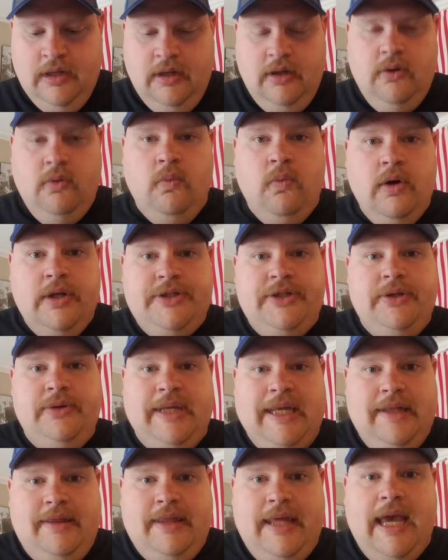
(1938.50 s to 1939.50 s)
Once you
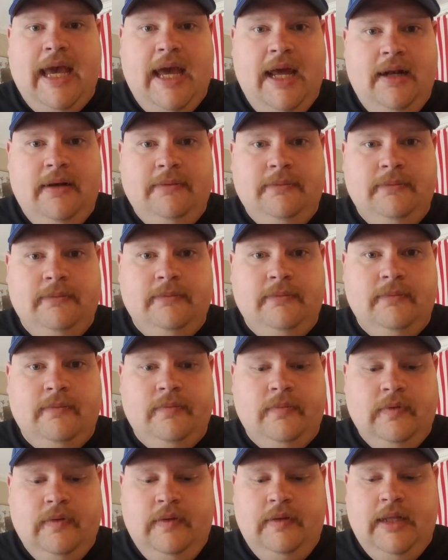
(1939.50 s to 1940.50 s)
get that,
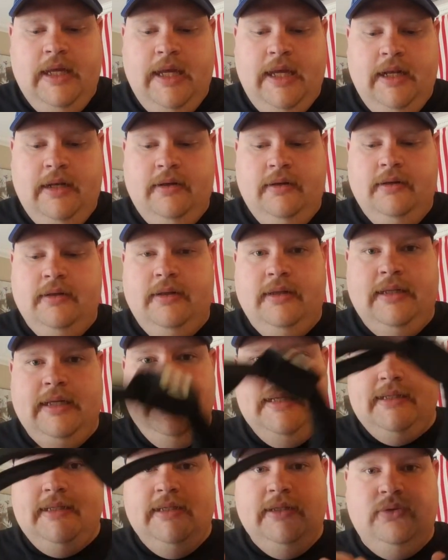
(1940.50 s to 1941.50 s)
then
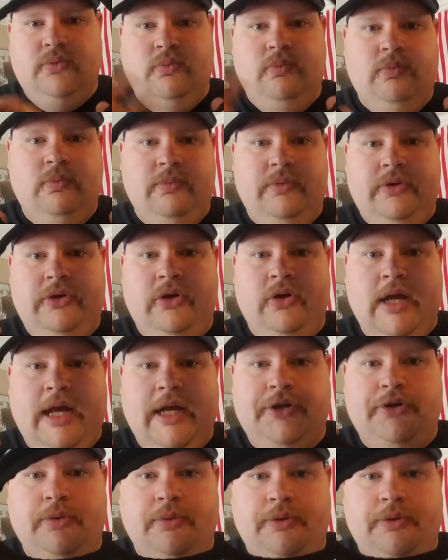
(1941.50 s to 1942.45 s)
this is your actual